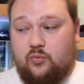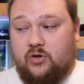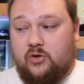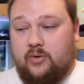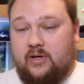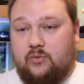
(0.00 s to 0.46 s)

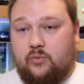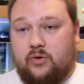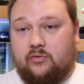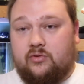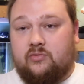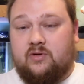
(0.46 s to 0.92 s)
108 and
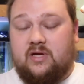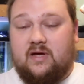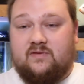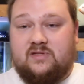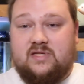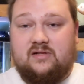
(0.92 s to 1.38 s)
103,
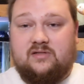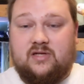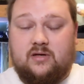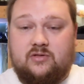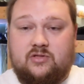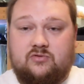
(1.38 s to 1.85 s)
have a
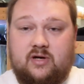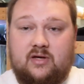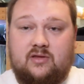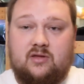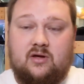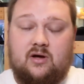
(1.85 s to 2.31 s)
tensile
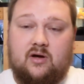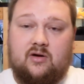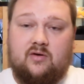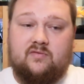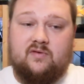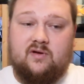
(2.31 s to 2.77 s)
strength
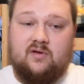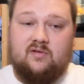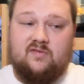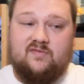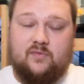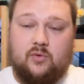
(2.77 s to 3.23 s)
of
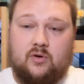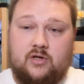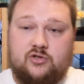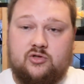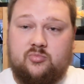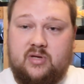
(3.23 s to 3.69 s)

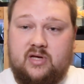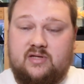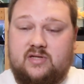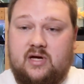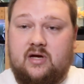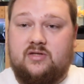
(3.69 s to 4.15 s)
400
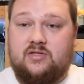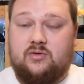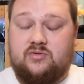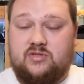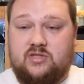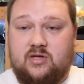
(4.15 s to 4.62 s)
PSI,
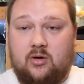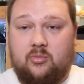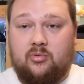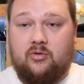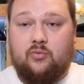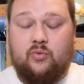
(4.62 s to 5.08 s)
so
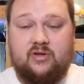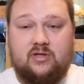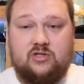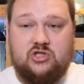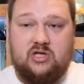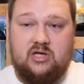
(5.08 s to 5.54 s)
double what
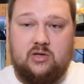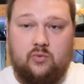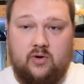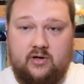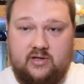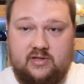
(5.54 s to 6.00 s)
the
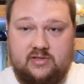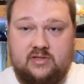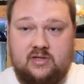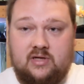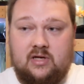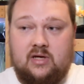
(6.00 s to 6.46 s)
GE1 is.